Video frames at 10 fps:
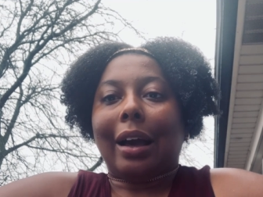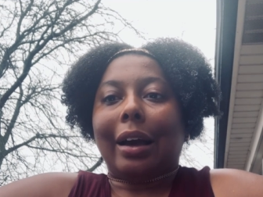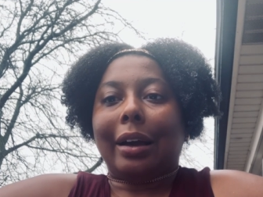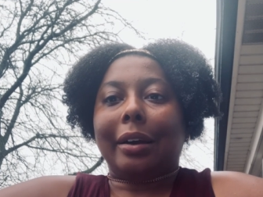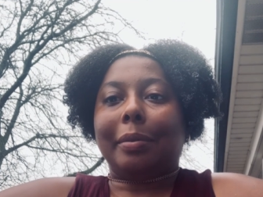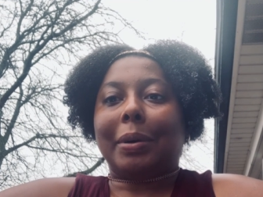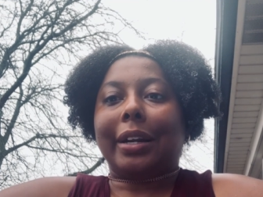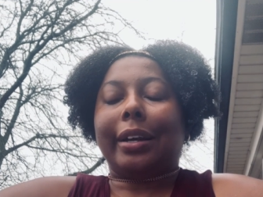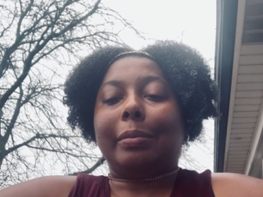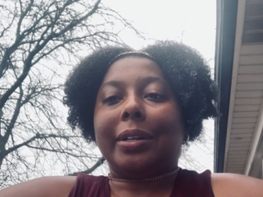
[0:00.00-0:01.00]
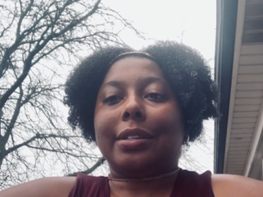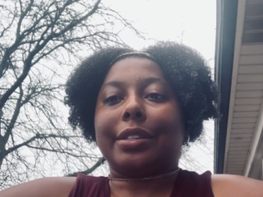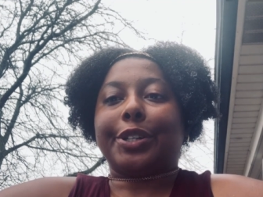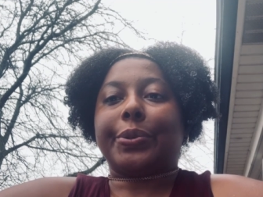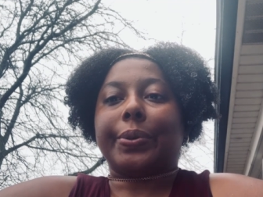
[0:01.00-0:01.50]
Hi, my name is
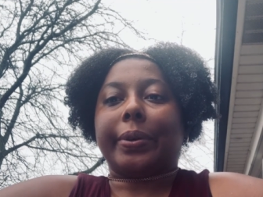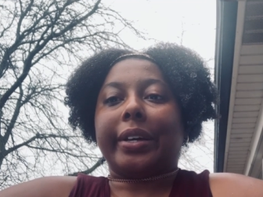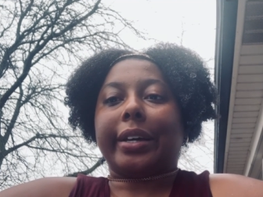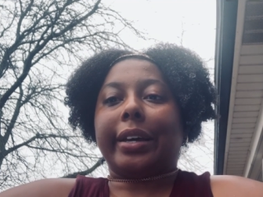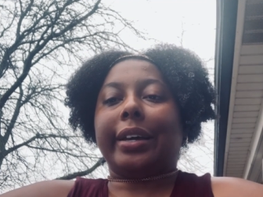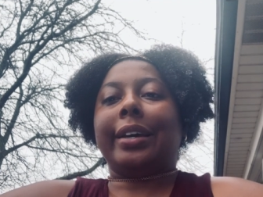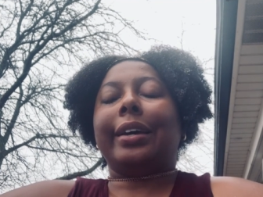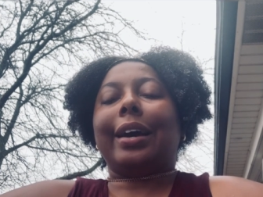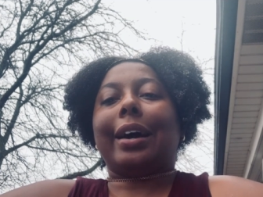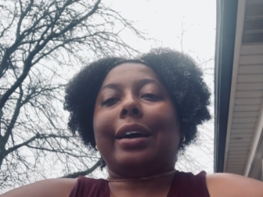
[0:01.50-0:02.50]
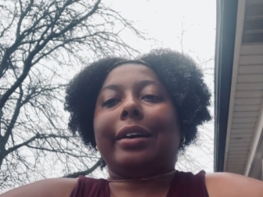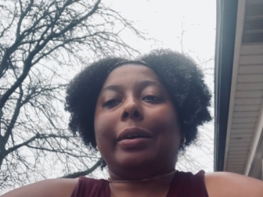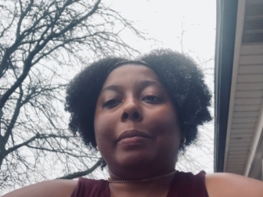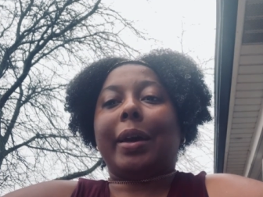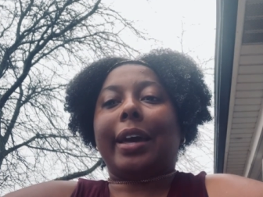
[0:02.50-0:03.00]
Latoya King. I
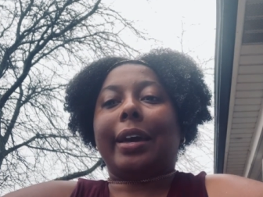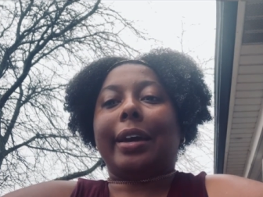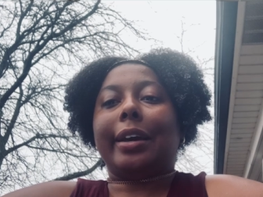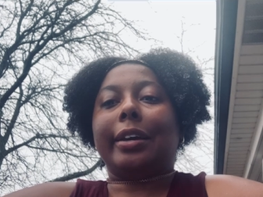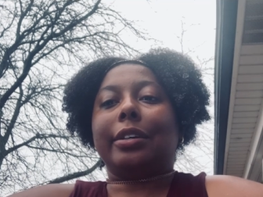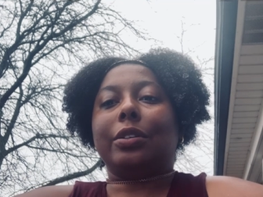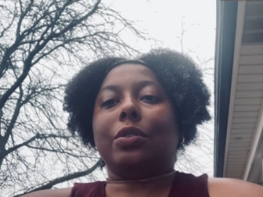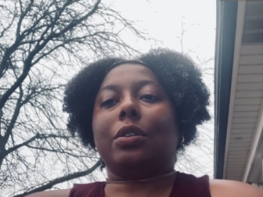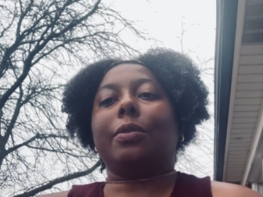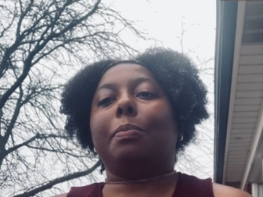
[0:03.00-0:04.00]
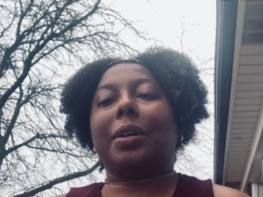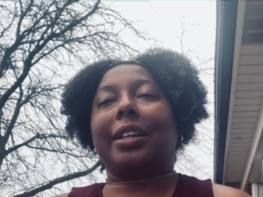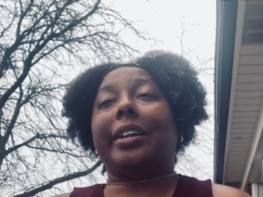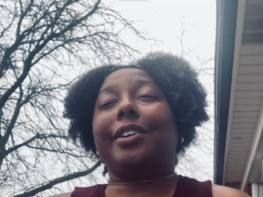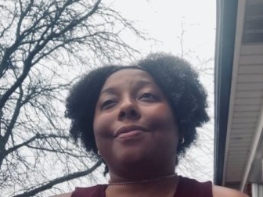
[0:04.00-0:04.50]
am a
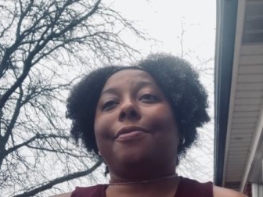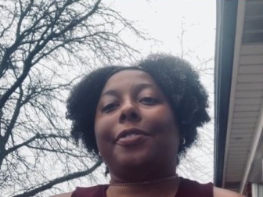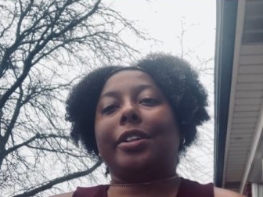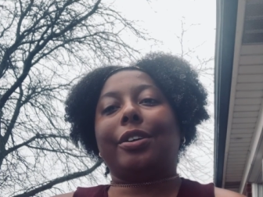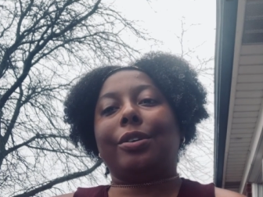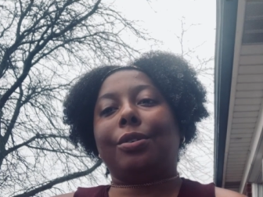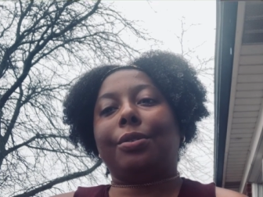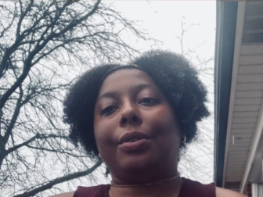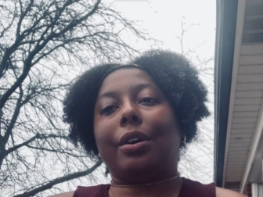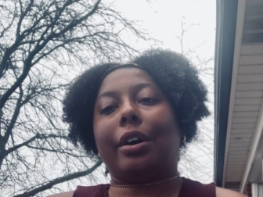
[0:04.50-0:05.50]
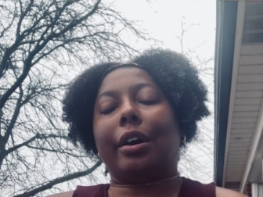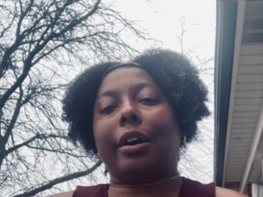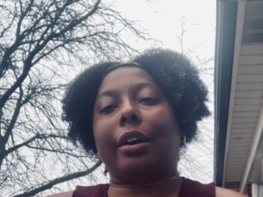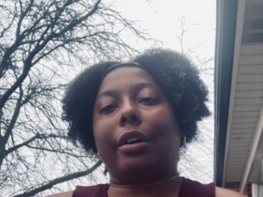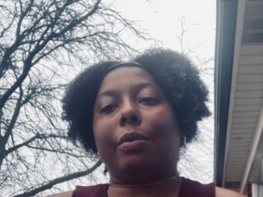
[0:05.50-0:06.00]
Millennium Fellow
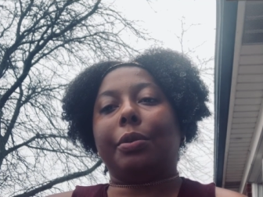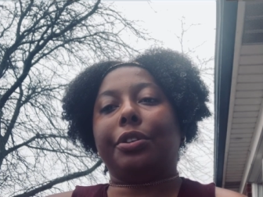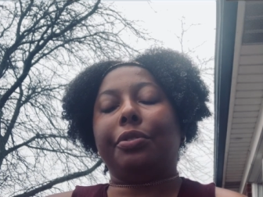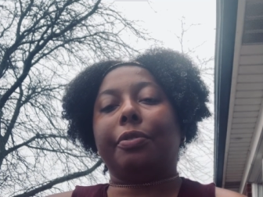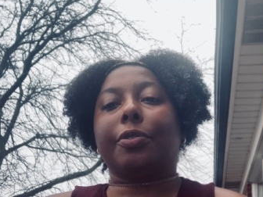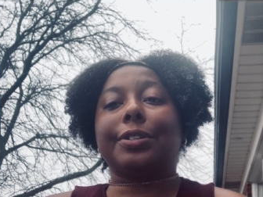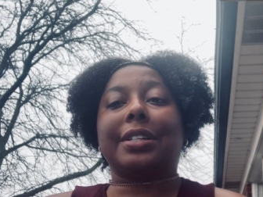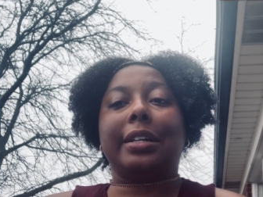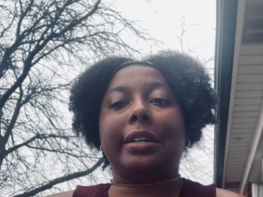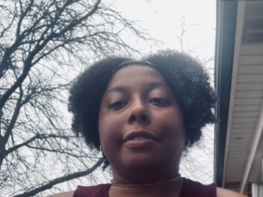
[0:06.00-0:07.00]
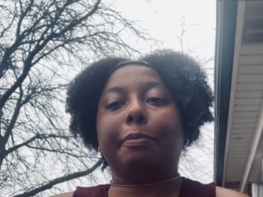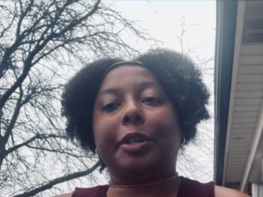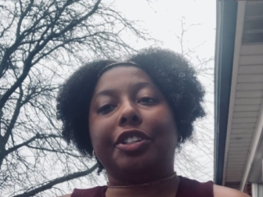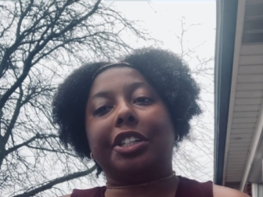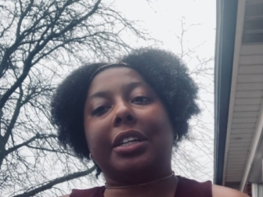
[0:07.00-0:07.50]
uh, with University of
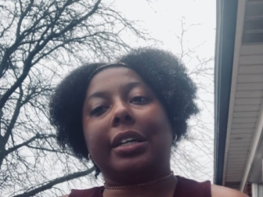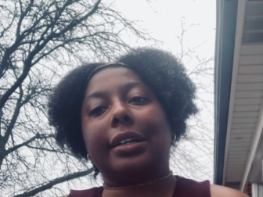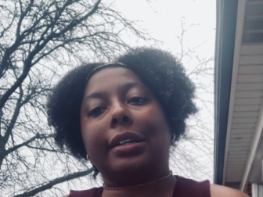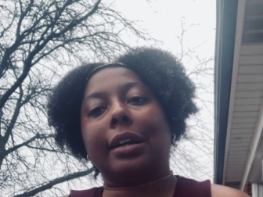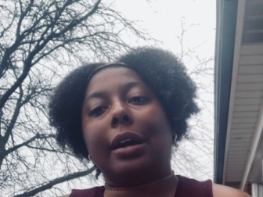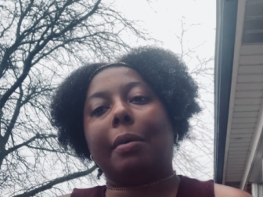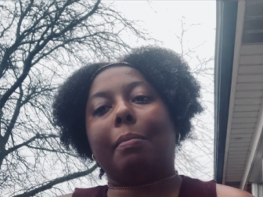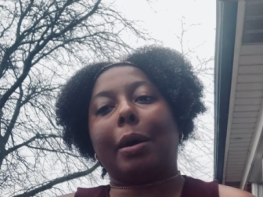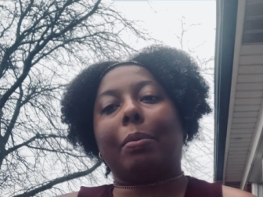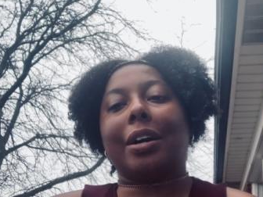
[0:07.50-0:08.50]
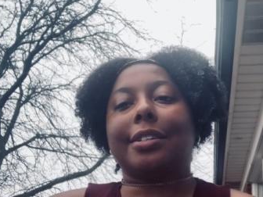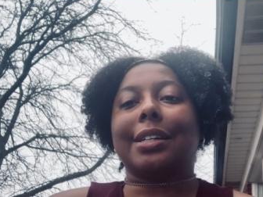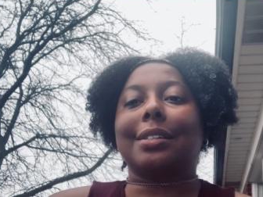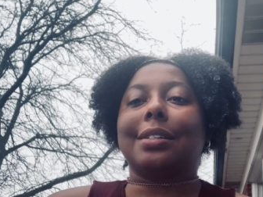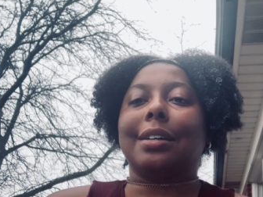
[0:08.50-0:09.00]
Michigan. My
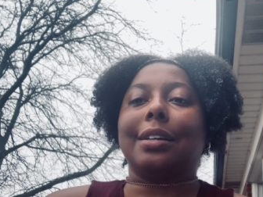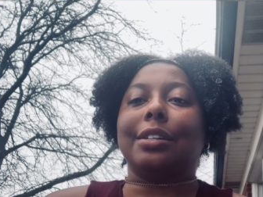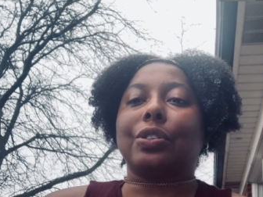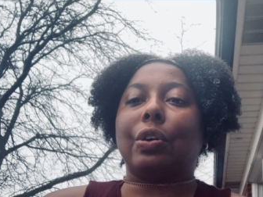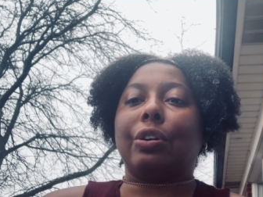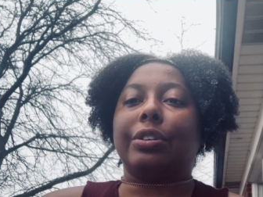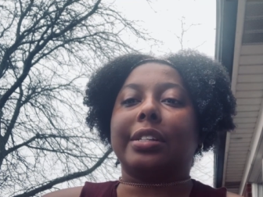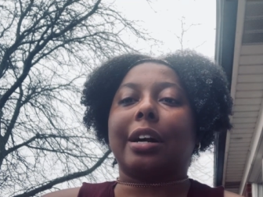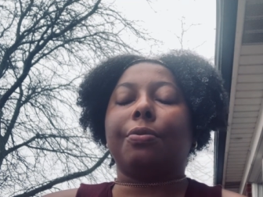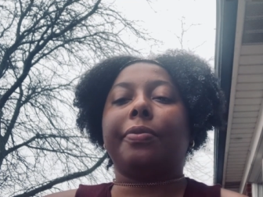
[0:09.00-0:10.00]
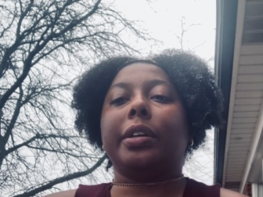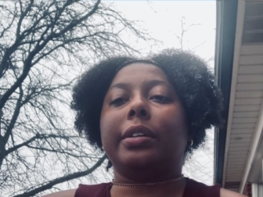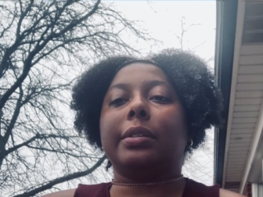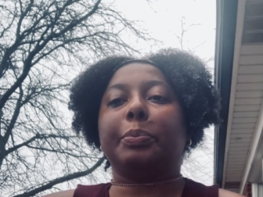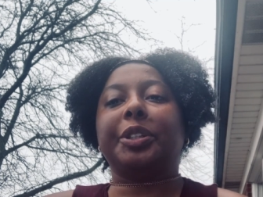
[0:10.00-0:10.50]
project is called
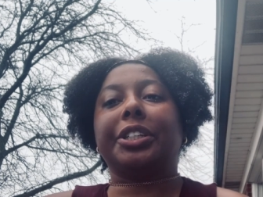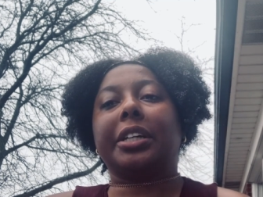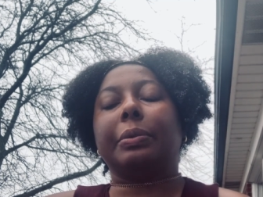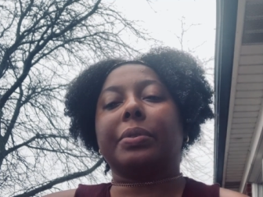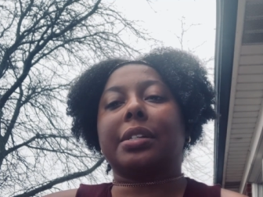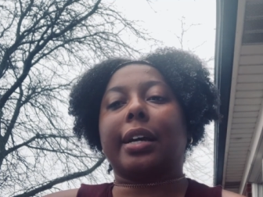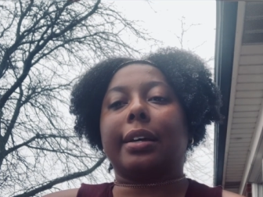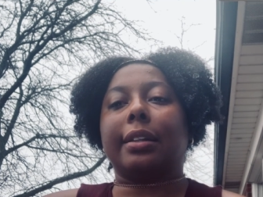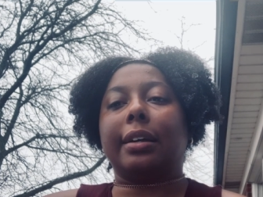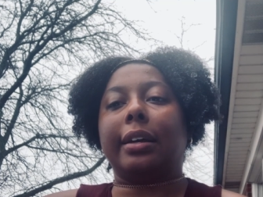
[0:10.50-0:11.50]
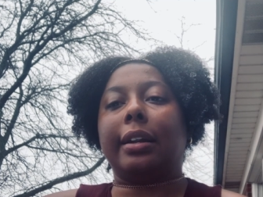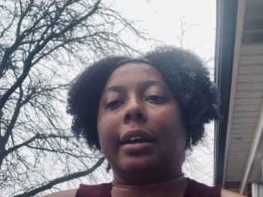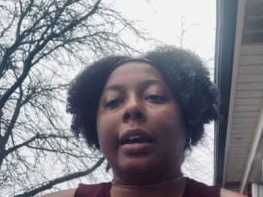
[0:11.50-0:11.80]
Southeast Michigan Recycling,